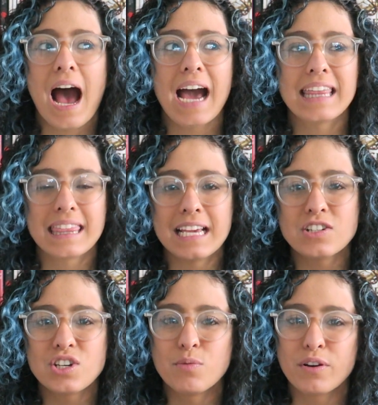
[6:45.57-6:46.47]
I think
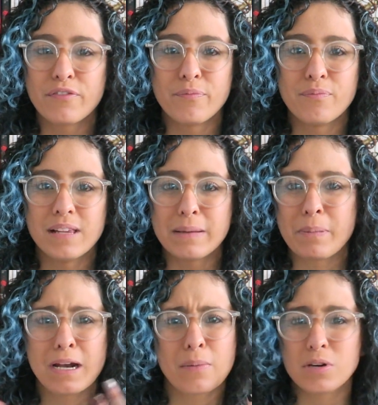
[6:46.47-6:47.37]
she would have like
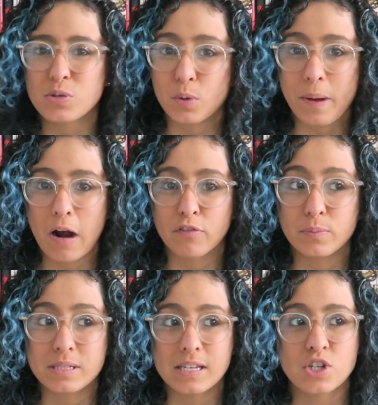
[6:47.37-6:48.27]
been in a much more powerful
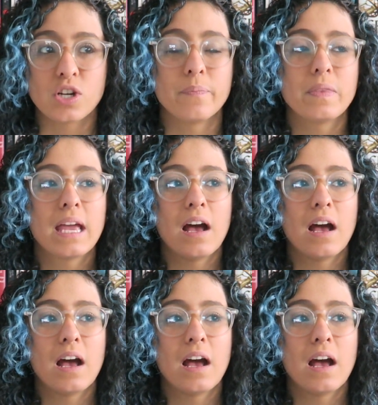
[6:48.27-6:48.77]
position.